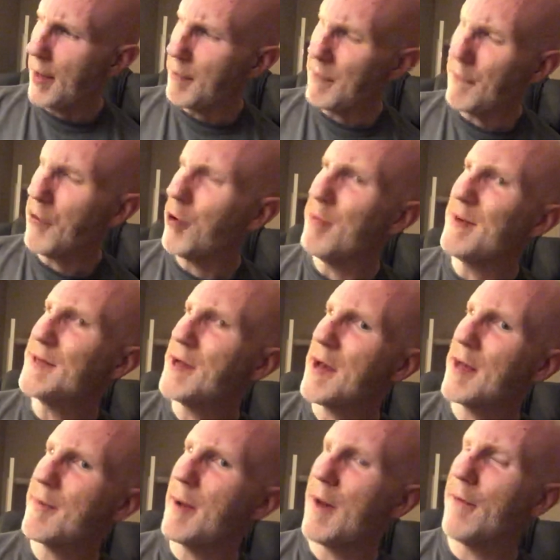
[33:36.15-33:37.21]
You've heard me
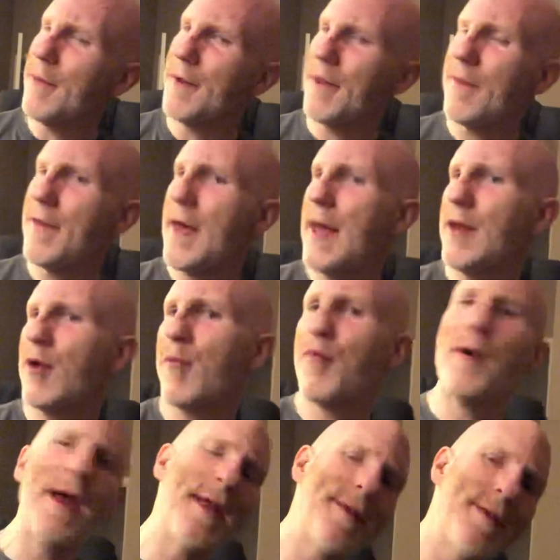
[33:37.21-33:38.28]
talk about the Nathaniel
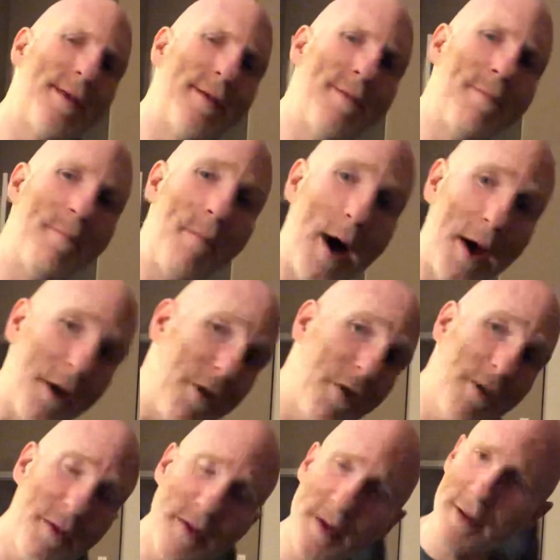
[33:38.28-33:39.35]
Branden
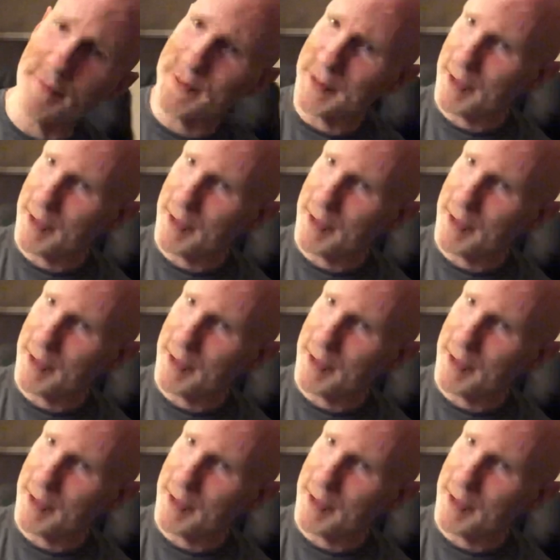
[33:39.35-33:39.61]
model of